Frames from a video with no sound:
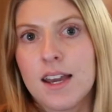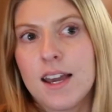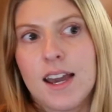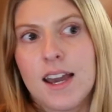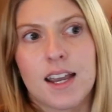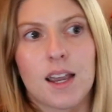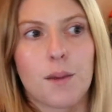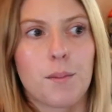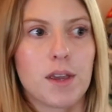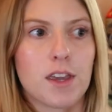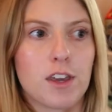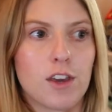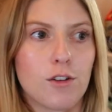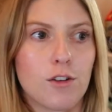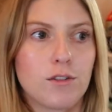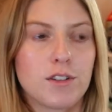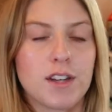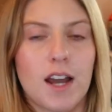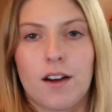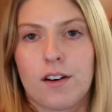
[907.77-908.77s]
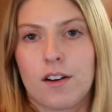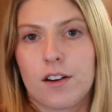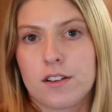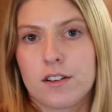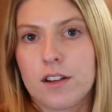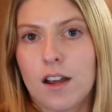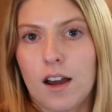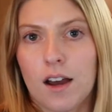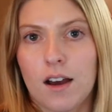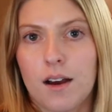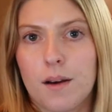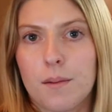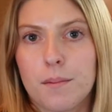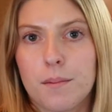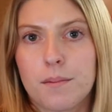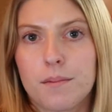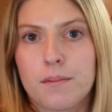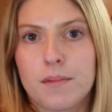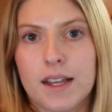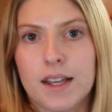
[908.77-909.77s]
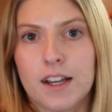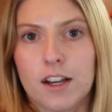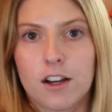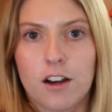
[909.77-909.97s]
It can be cute down like a